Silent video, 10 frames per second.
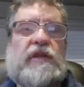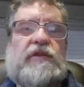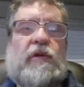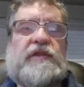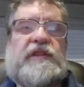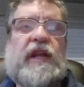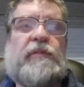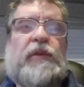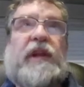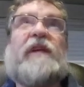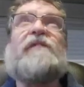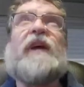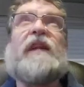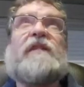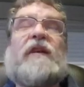So instead of putting a
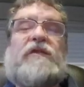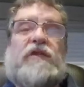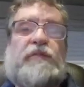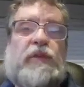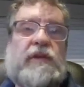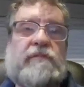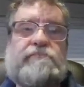vent, they just put,